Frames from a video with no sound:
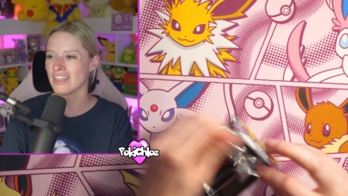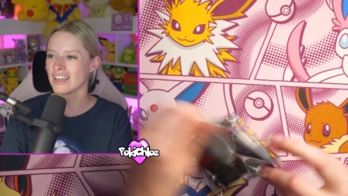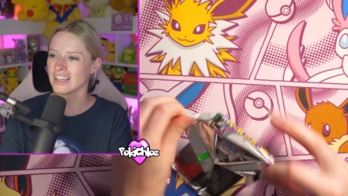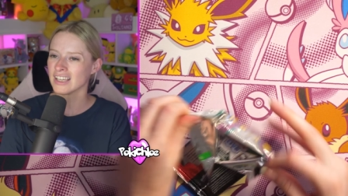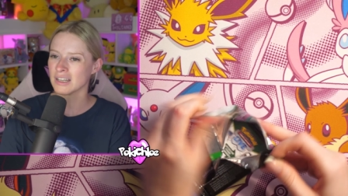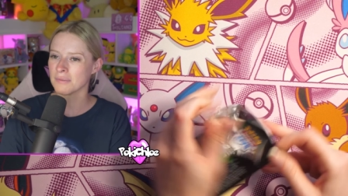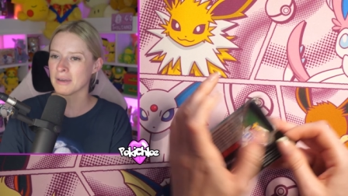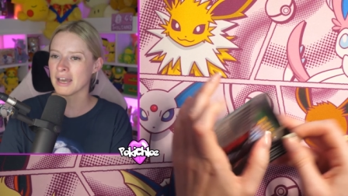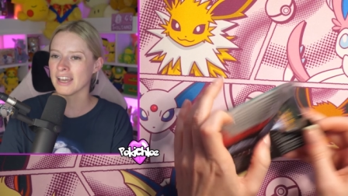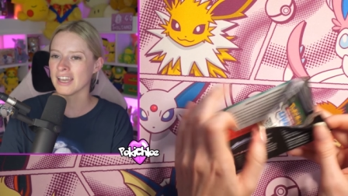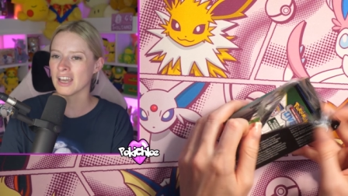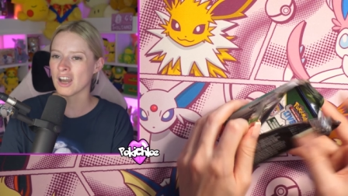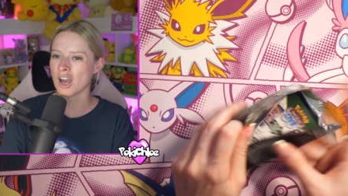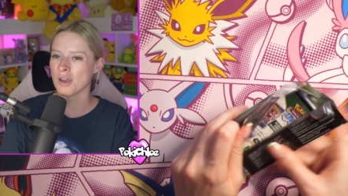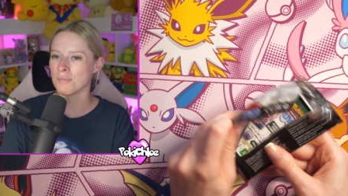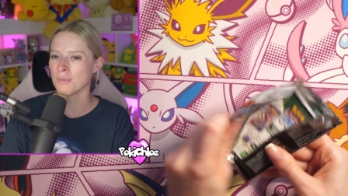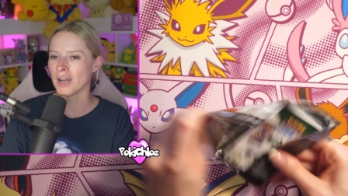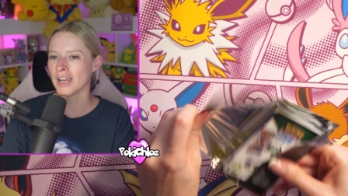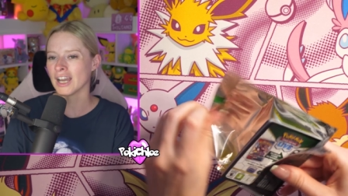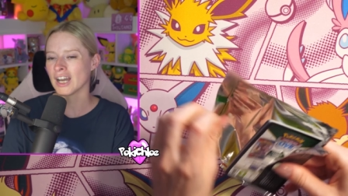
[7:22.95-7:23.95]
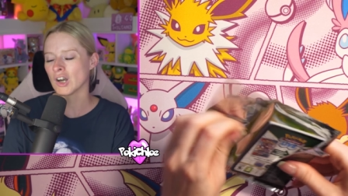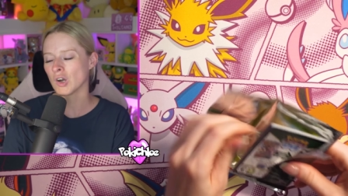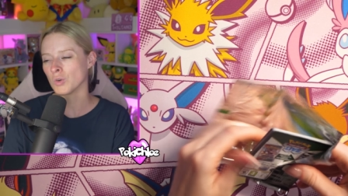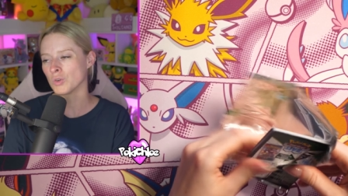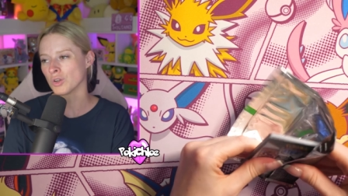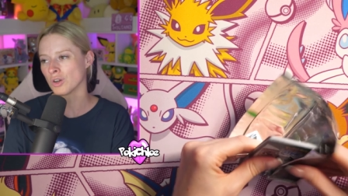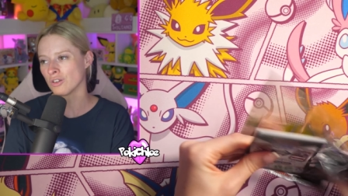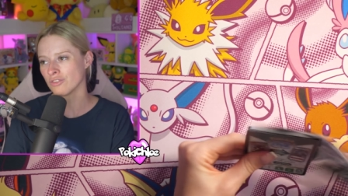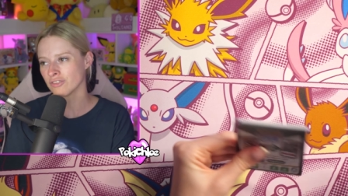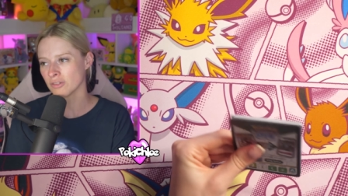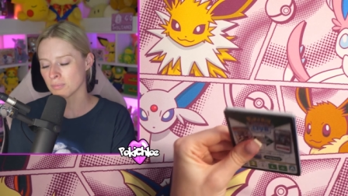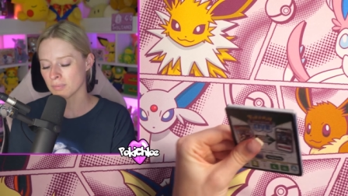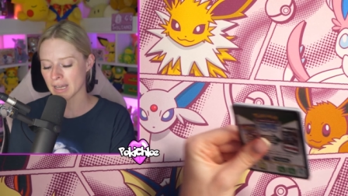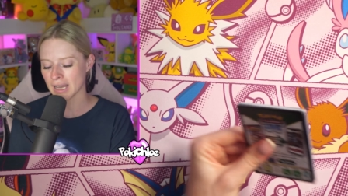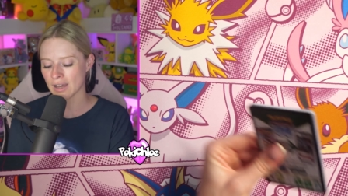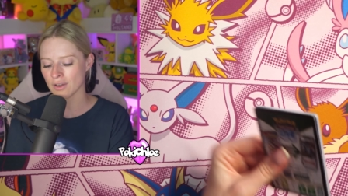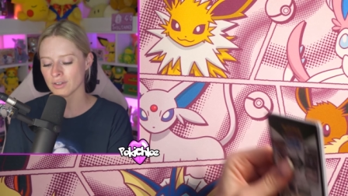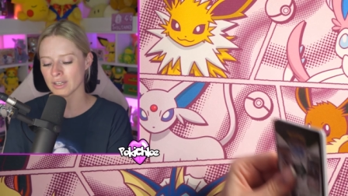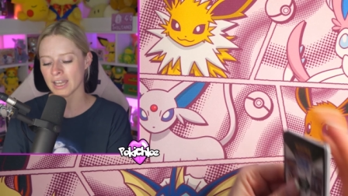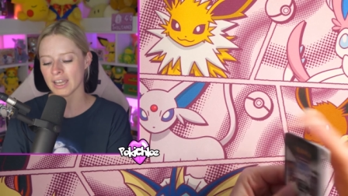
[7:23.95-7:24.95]
Thinking about it, I might hold off on
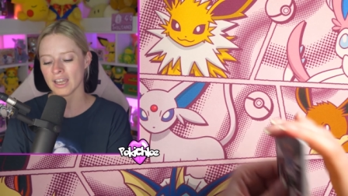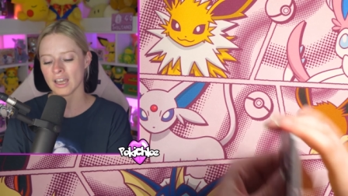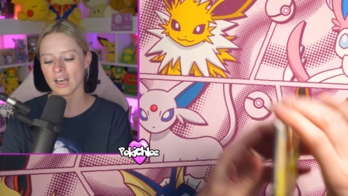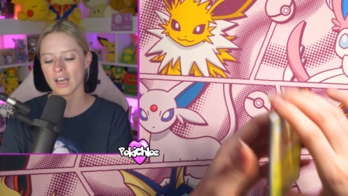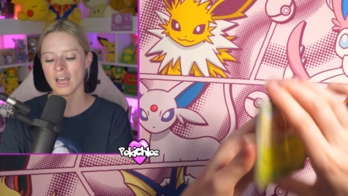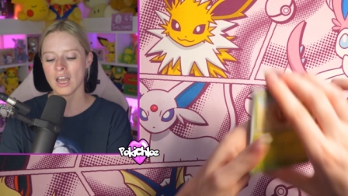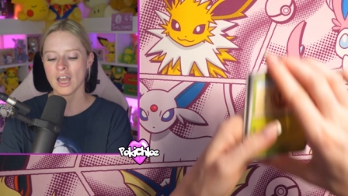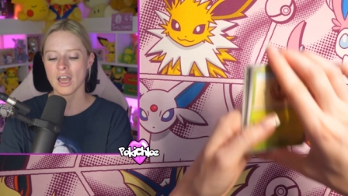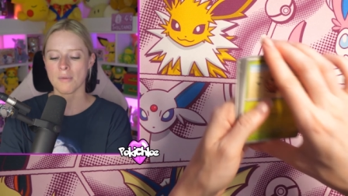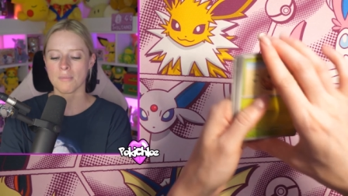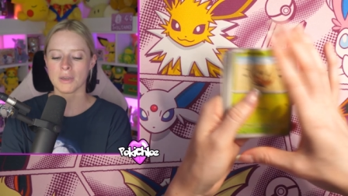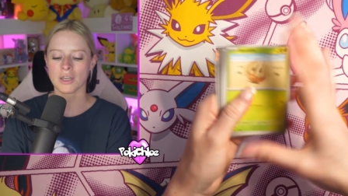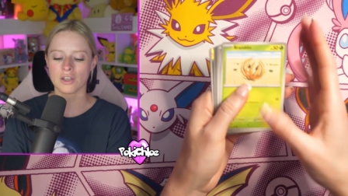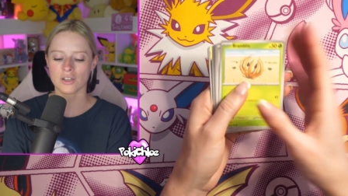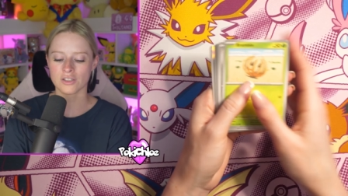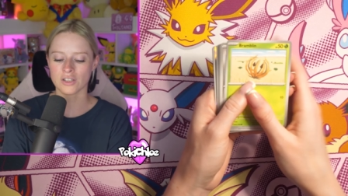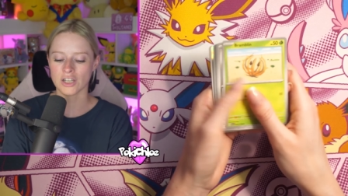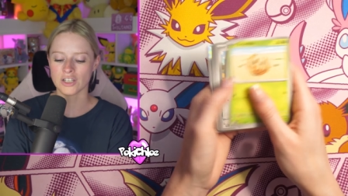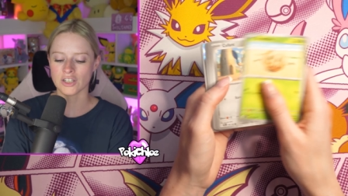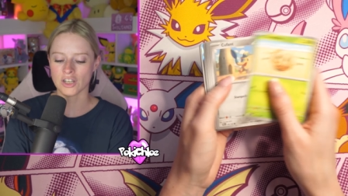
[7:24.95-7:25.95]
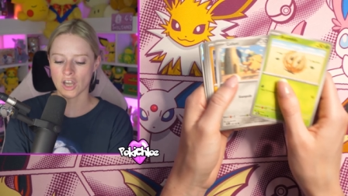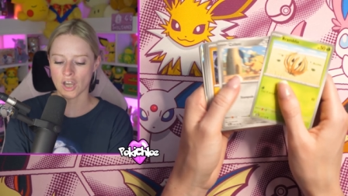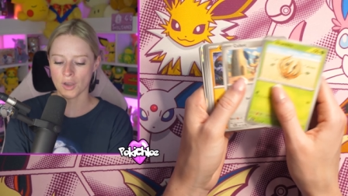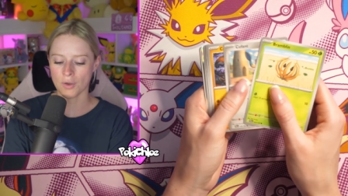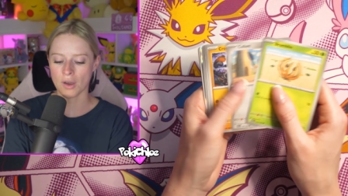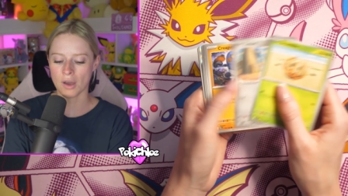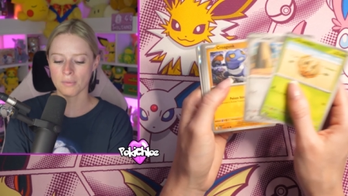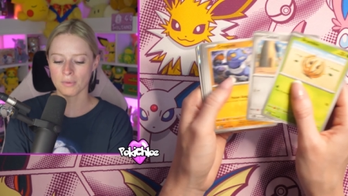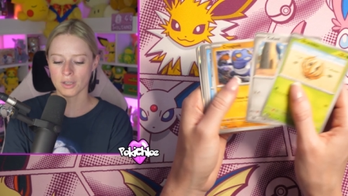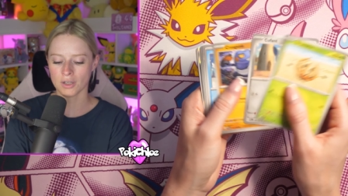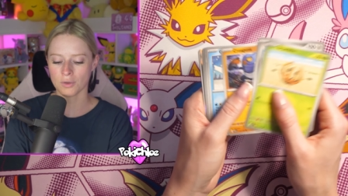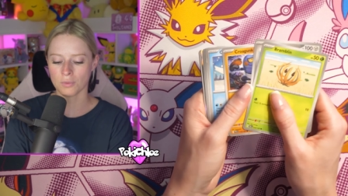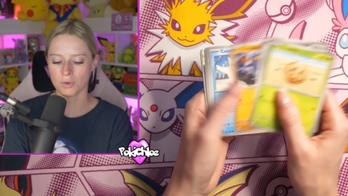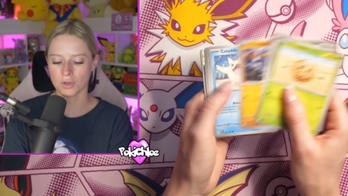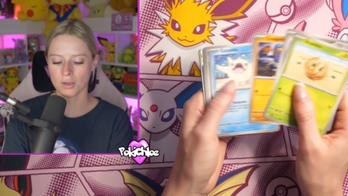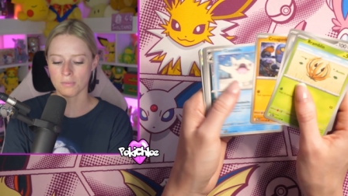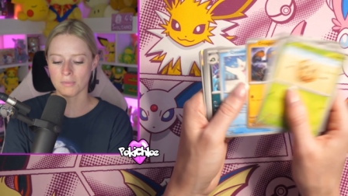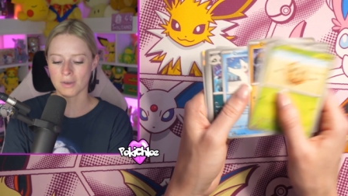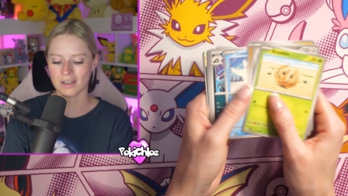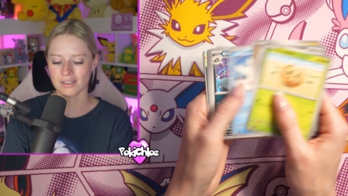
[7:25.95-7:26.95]
Paldea, because I know I'm going to
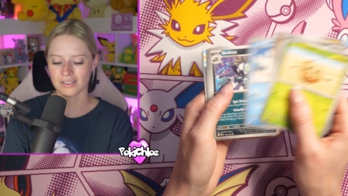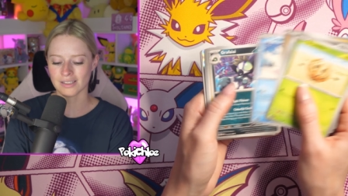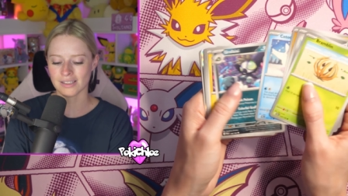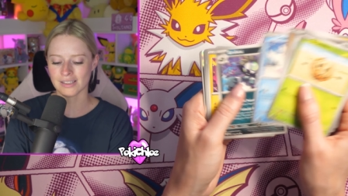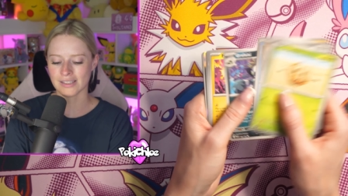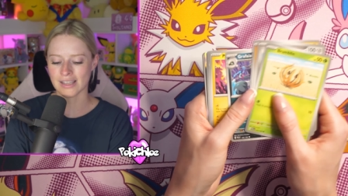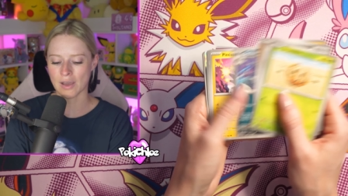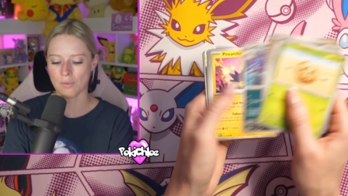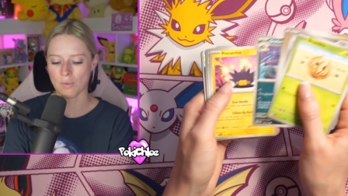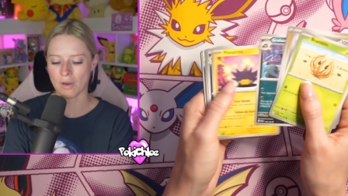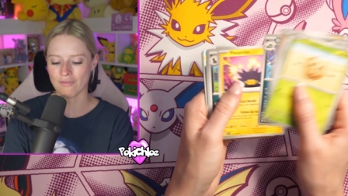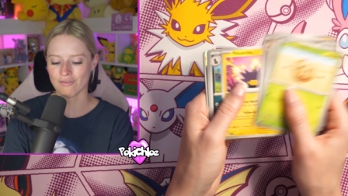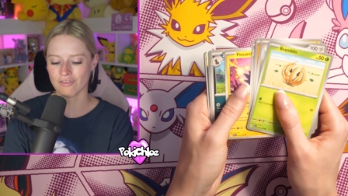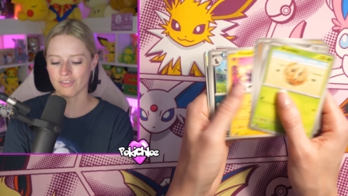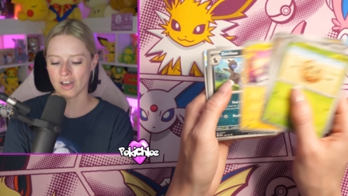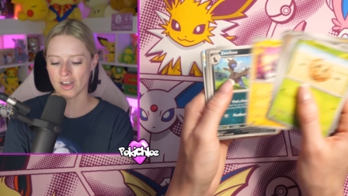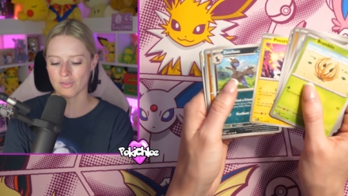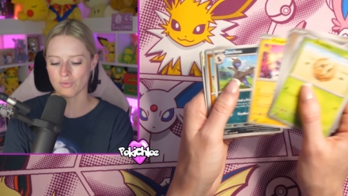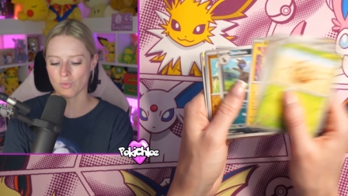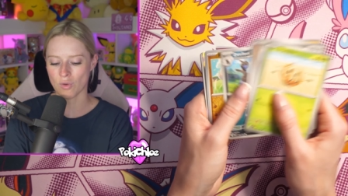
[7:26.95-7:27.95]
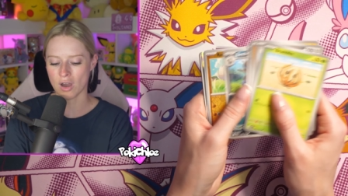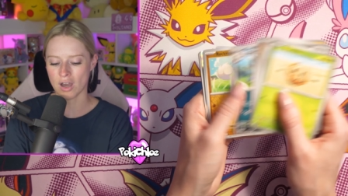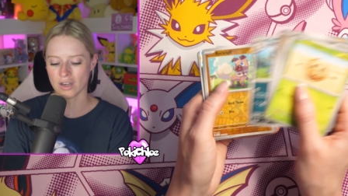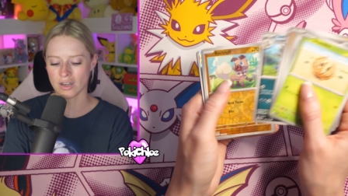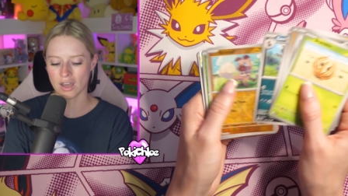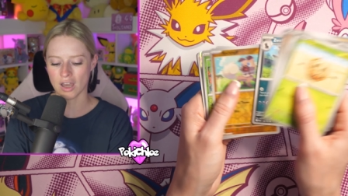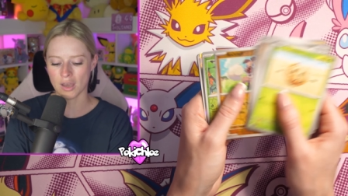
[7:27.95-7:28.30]
want to master set 151.